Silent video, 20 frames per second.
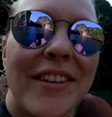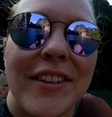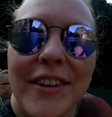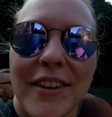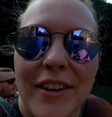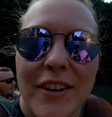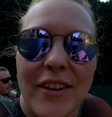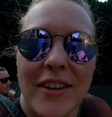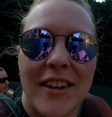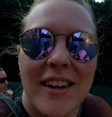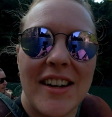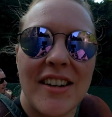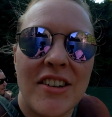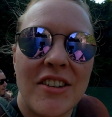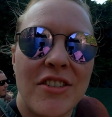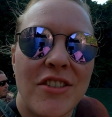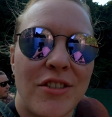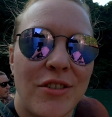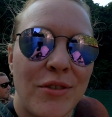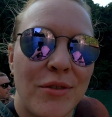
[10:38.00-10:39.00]
So you could
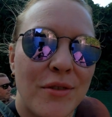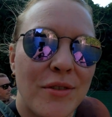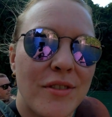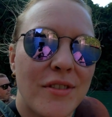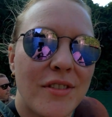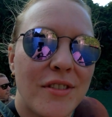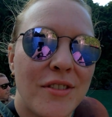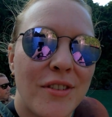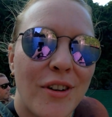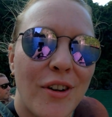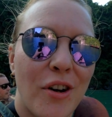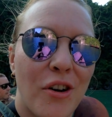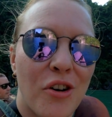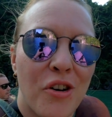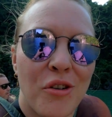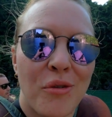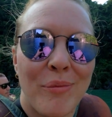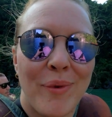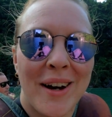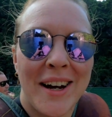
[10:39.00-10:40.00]
either choose to
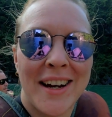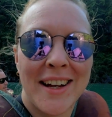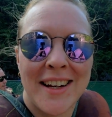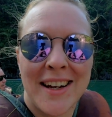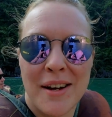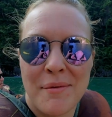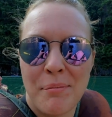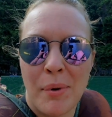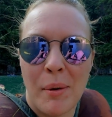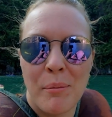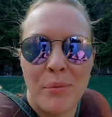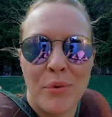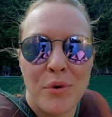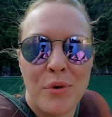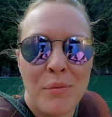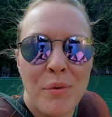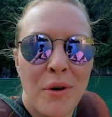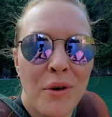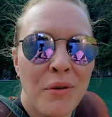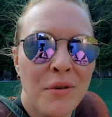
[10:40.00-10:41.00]
go by the
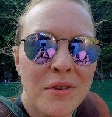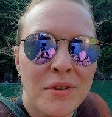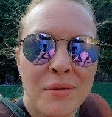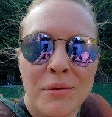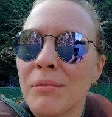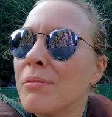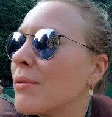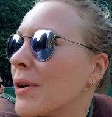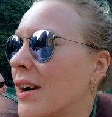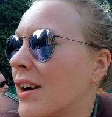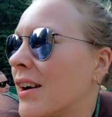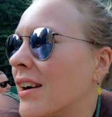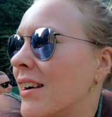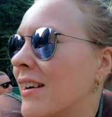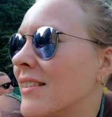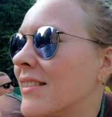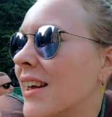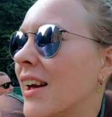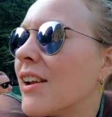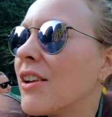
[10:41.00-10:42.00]
bamboo boat,
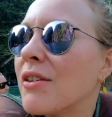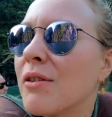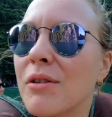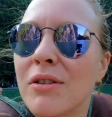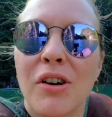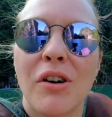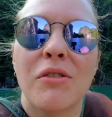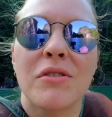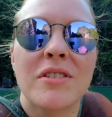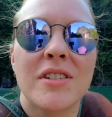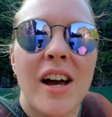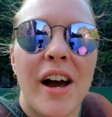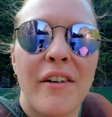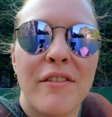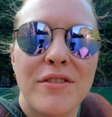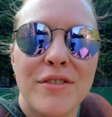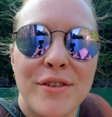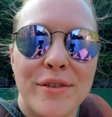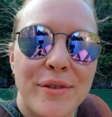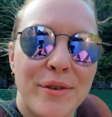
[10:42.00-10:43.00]
where then you don't
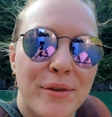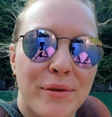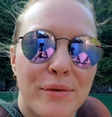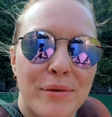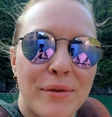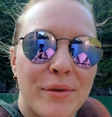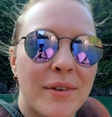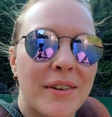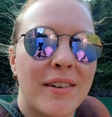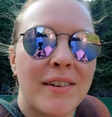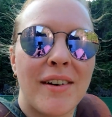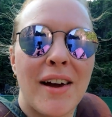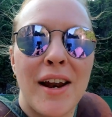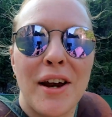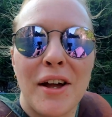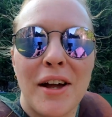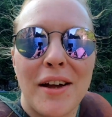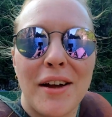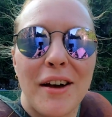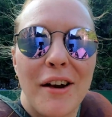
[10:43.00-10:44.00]
have to do
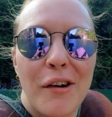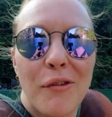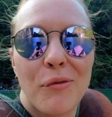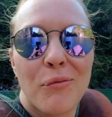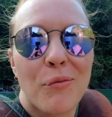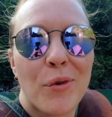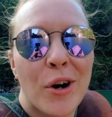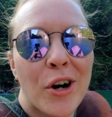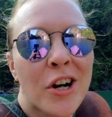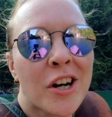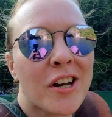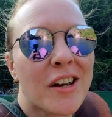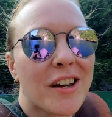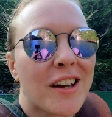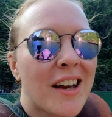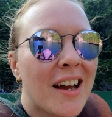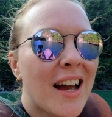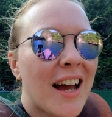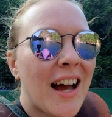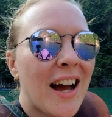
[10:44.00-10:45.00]
any work,
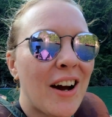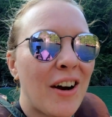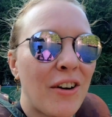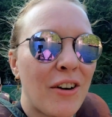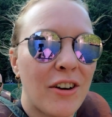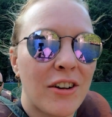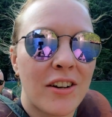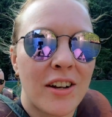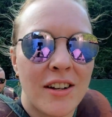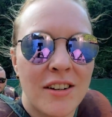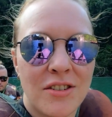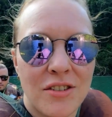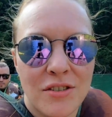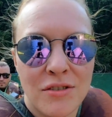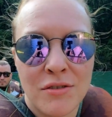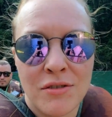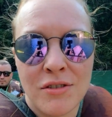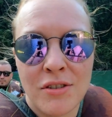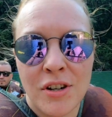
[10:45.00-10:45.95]
or you can choose